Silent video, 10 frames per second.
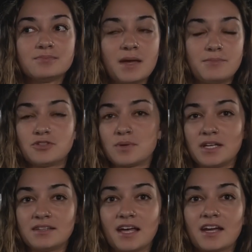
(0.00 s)
in
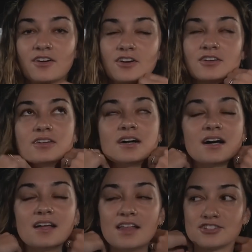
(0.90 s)
between, like, or,
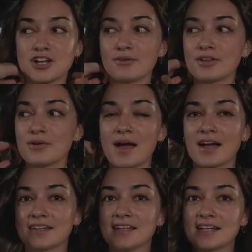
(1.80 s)
and there's not really a way
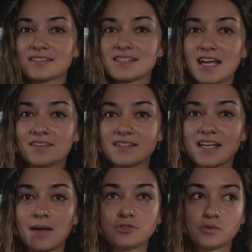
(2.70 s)
I can, like, take less
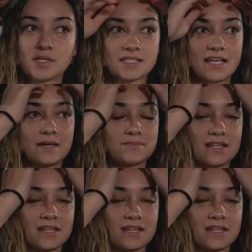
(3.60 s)
time between exams.